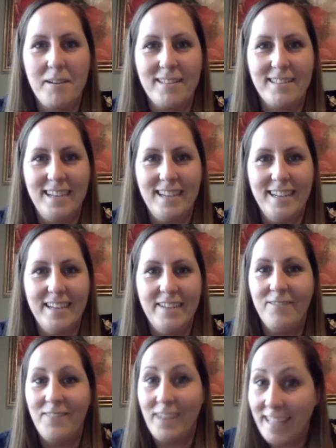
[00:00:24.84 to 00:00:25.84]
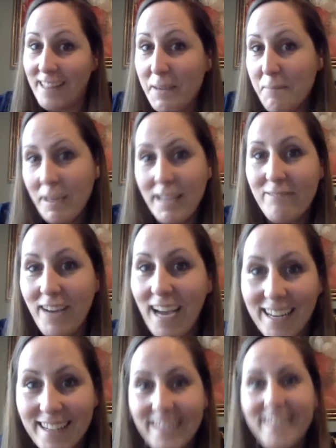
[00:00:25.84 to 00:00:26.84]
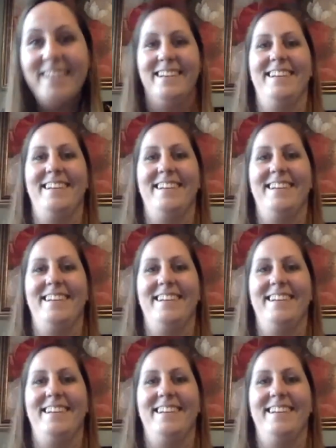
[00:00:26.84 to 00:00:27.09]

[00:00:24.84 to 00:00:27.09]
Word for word: excited to finally be invited.